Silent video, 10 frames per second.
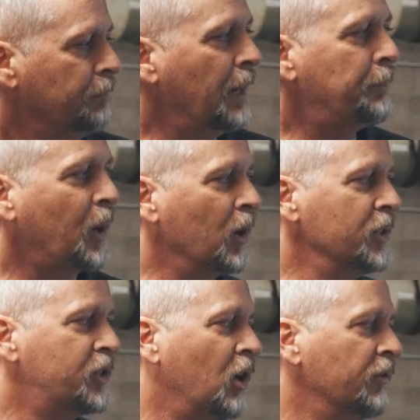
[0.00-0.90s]
My
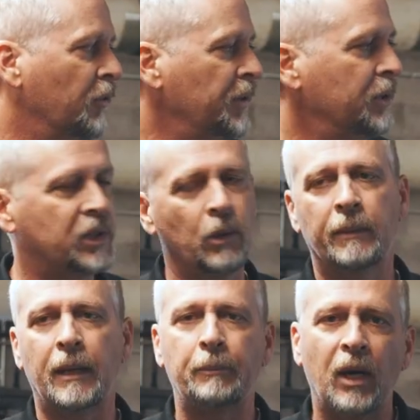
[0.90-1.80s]
purge overview, see
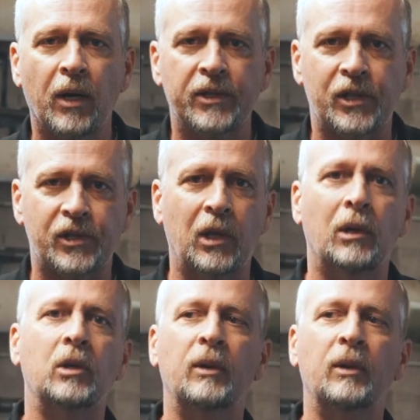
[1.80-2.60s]
what my purge is doing.